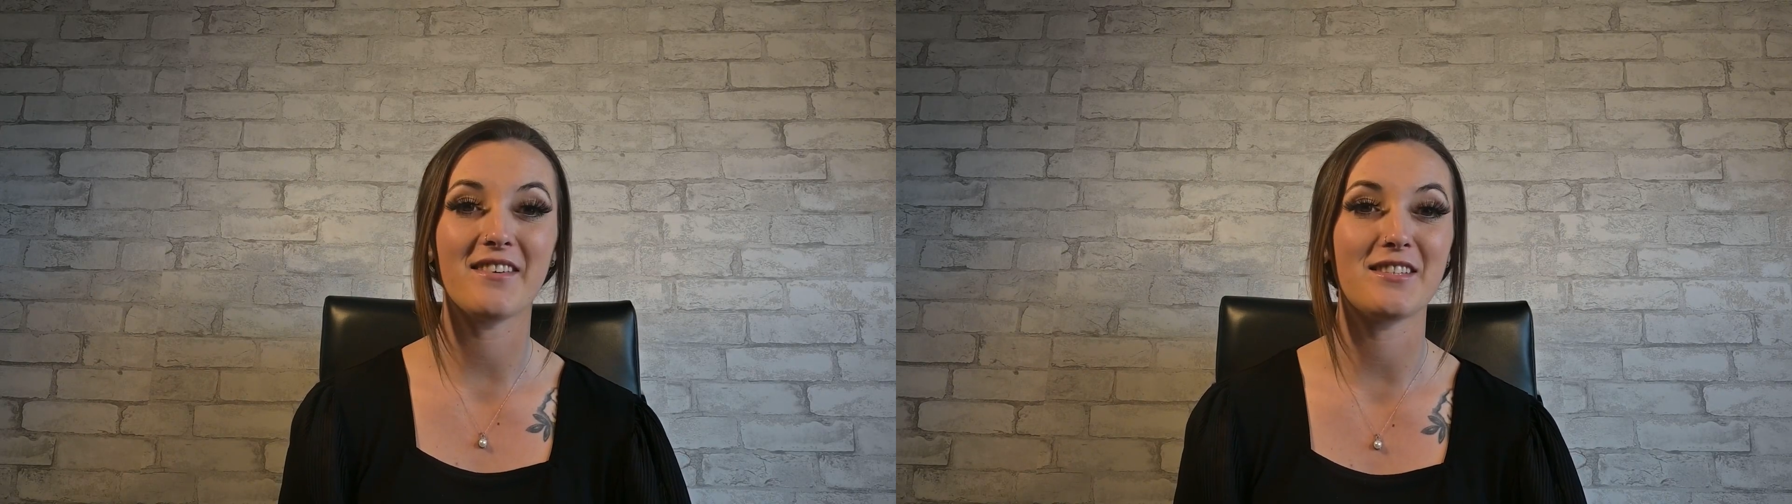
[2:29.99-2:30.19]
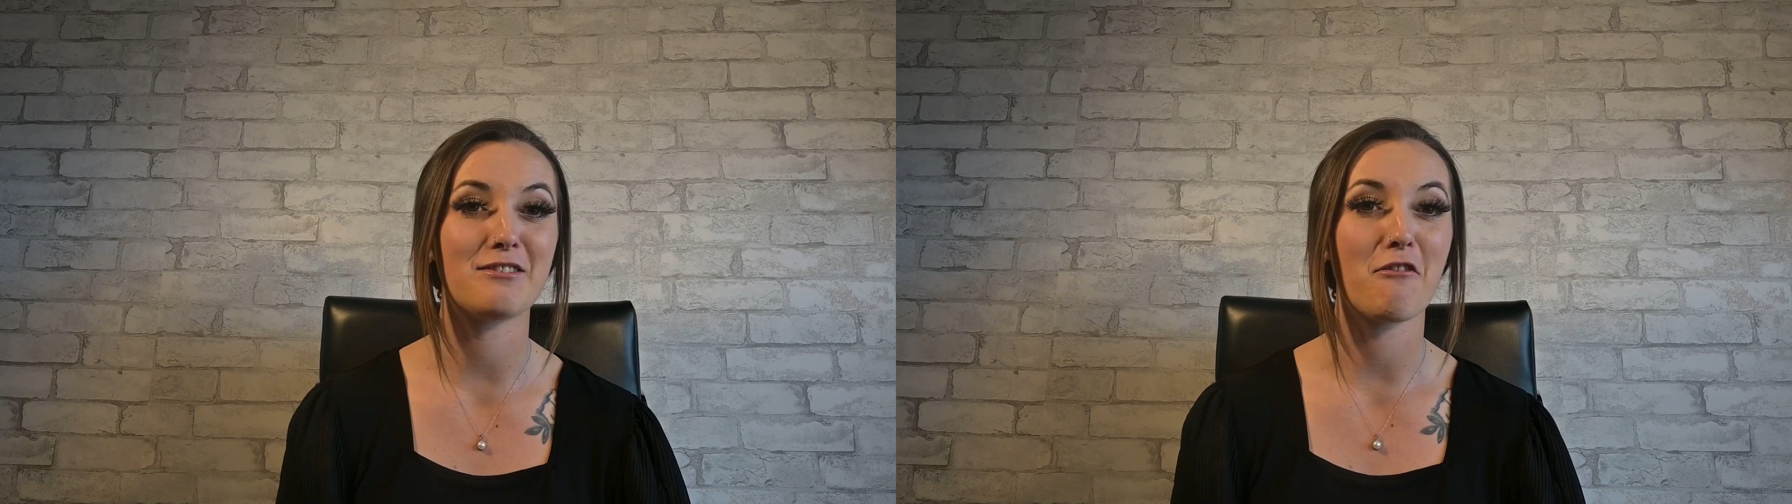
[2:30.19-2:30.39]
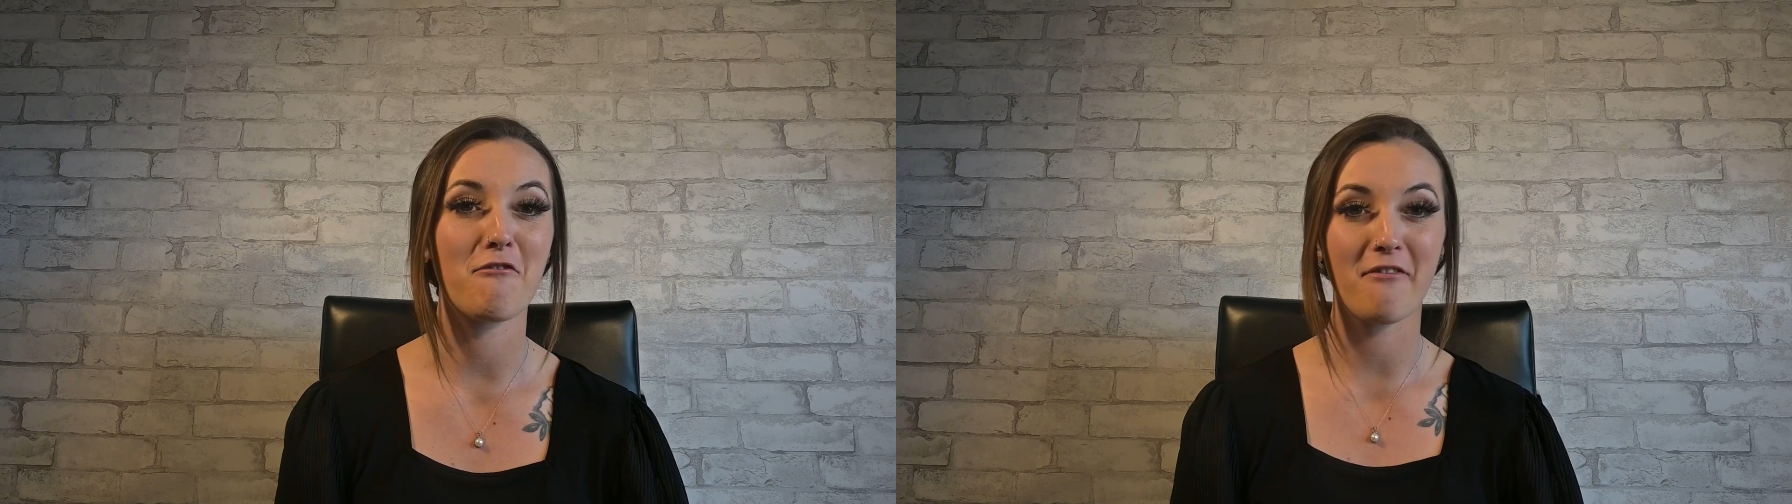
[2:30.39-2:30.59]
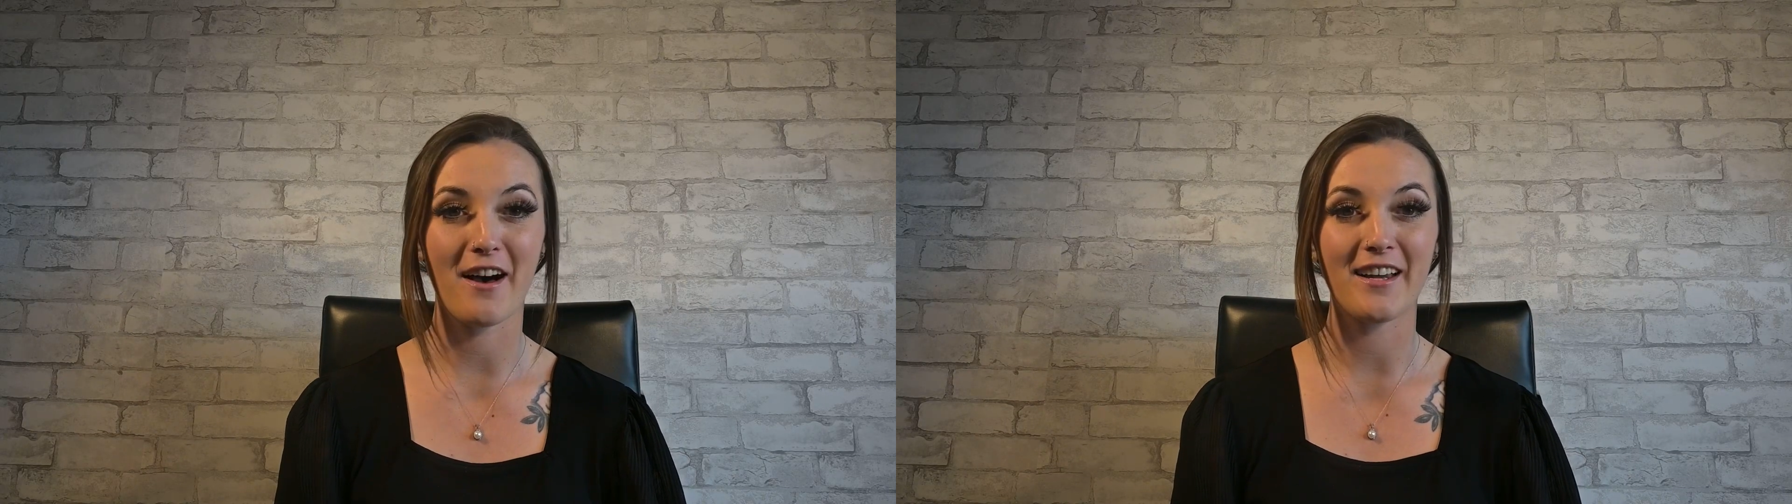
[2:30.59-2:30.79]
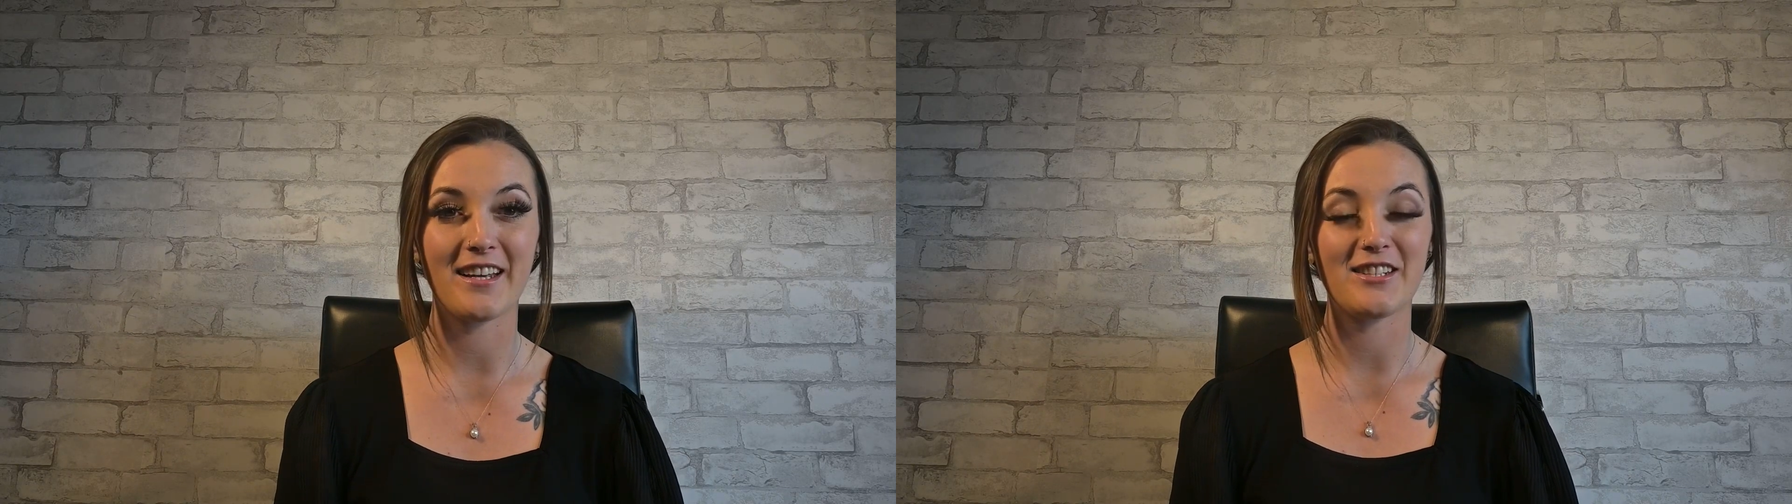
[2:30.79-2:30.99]
and so
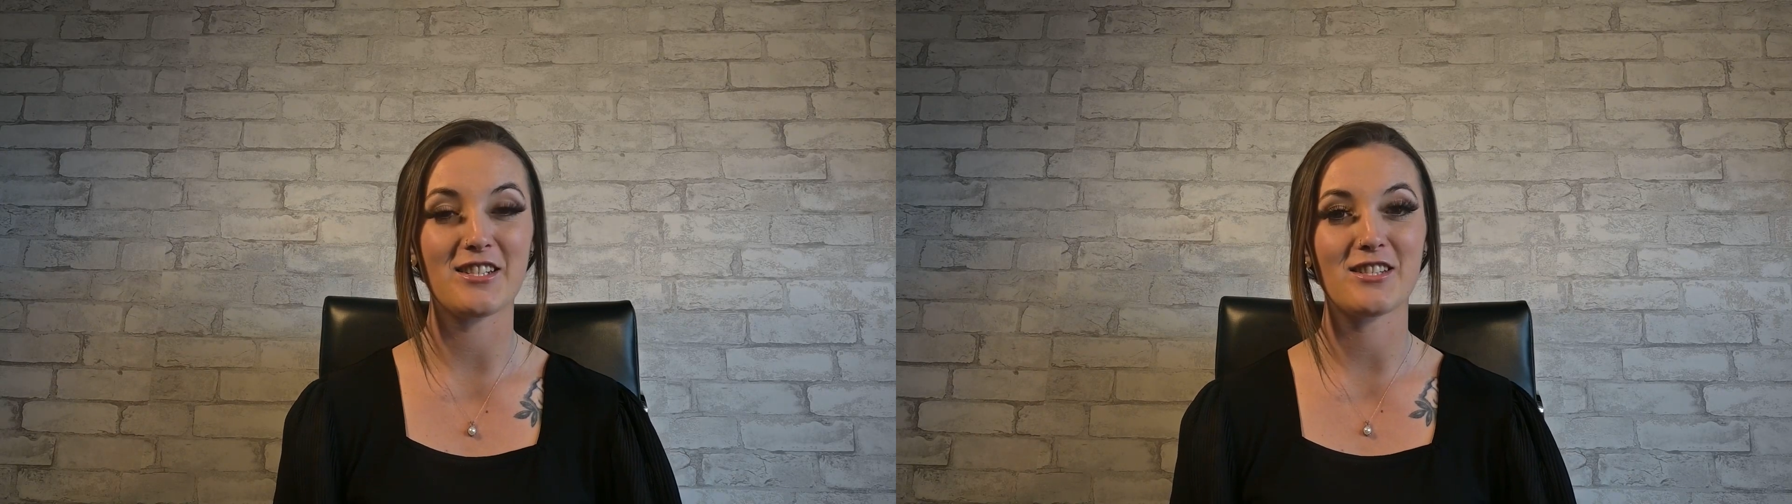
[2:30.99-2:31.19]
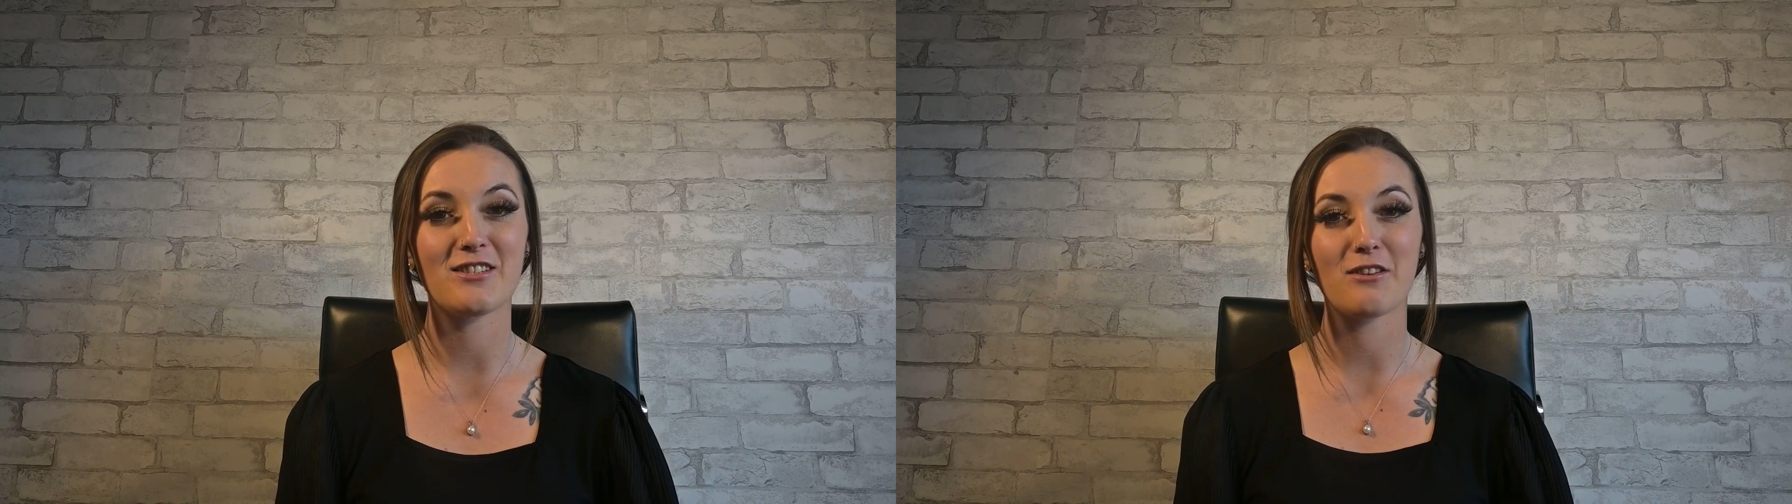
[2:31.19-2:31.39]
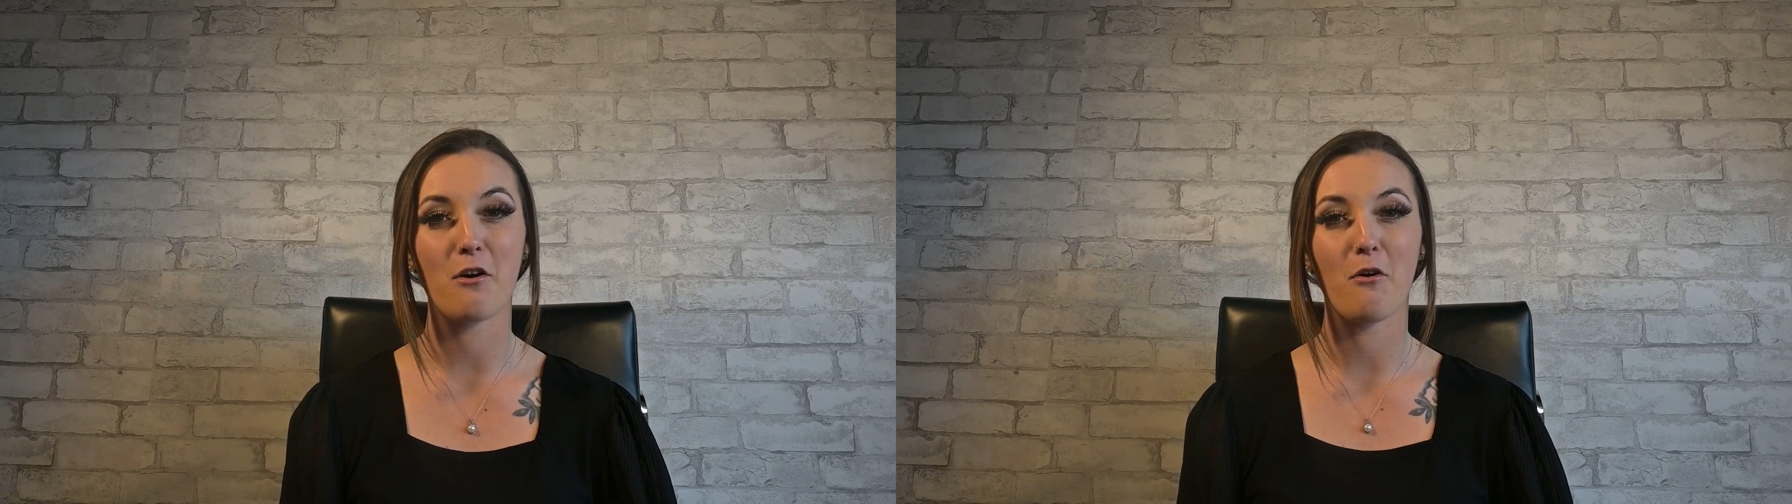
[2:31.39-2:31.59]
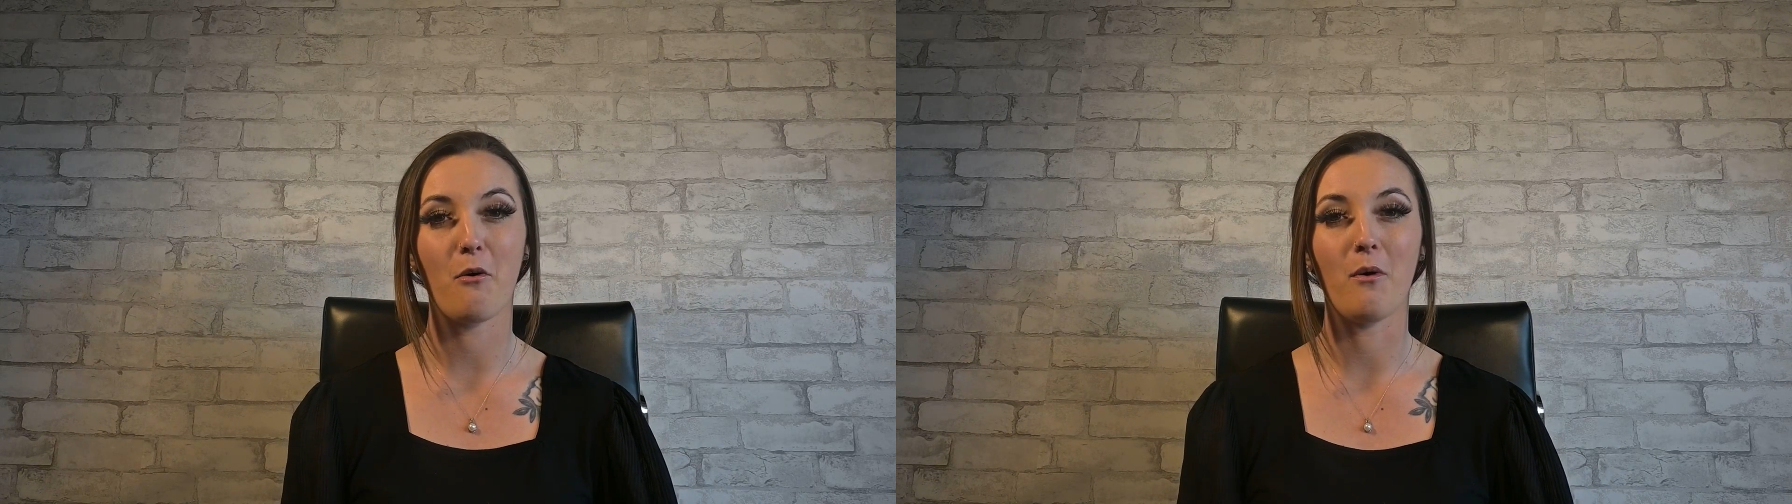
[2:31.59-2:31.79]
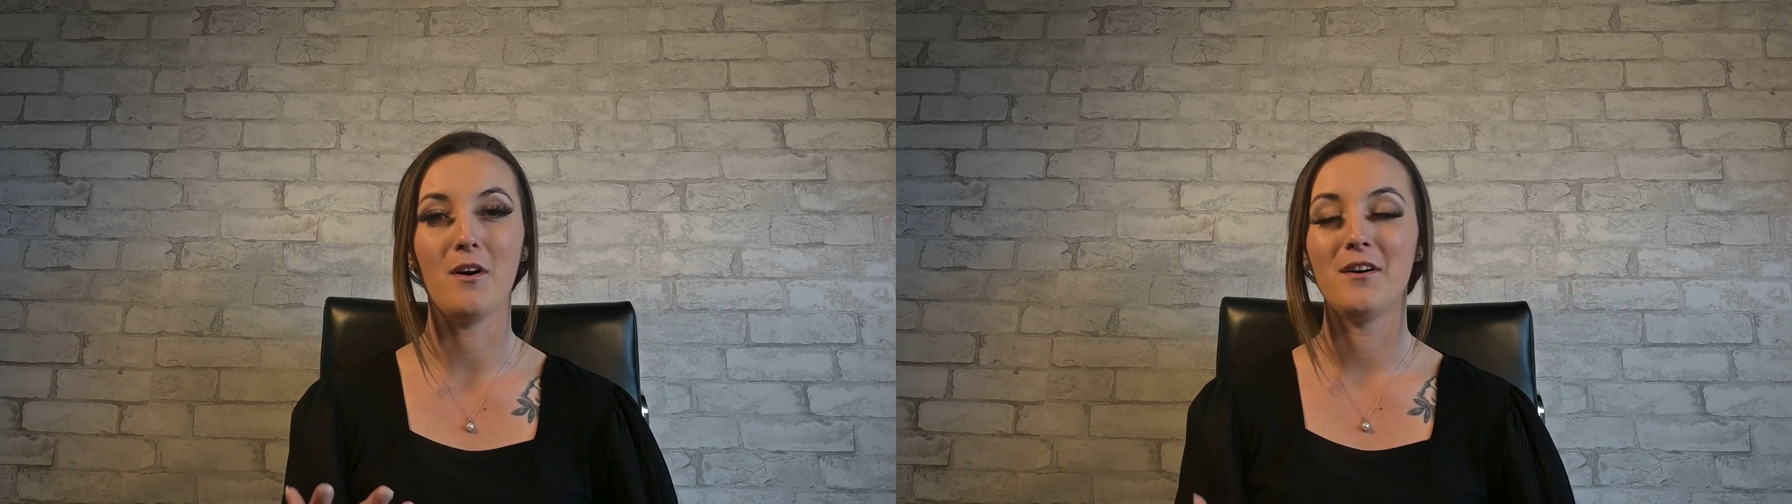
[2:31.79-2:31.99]
fun and just
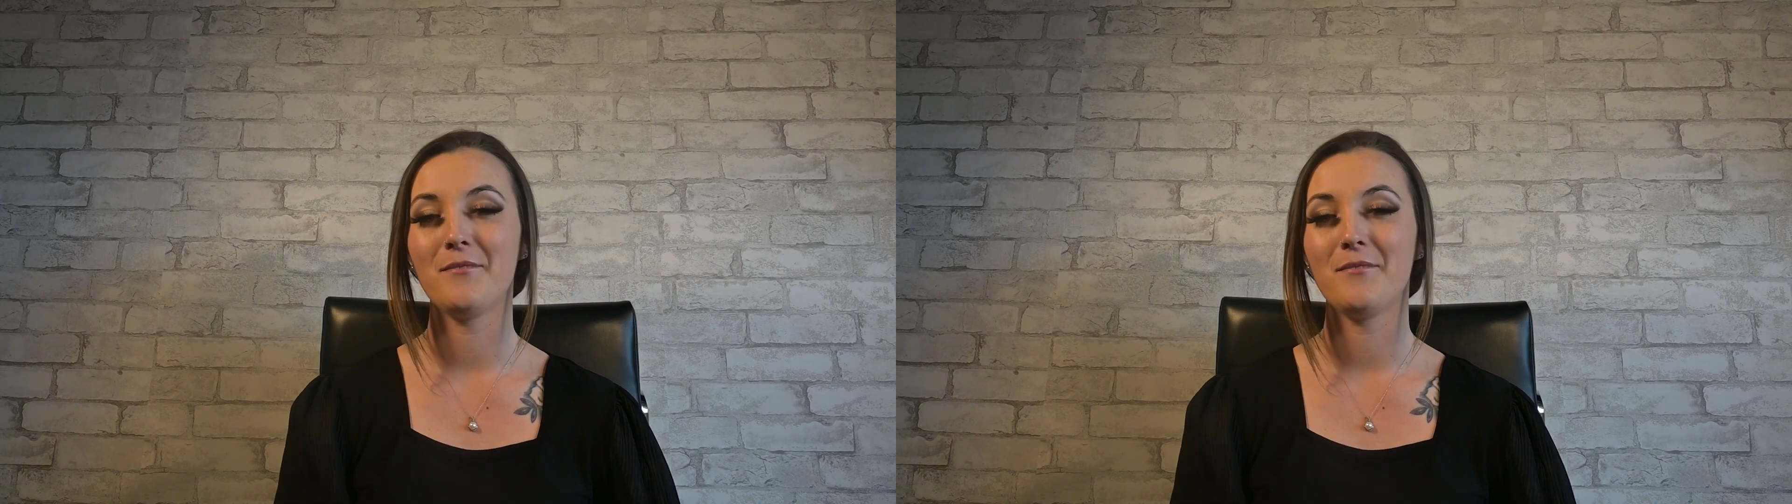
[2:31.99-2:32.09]
so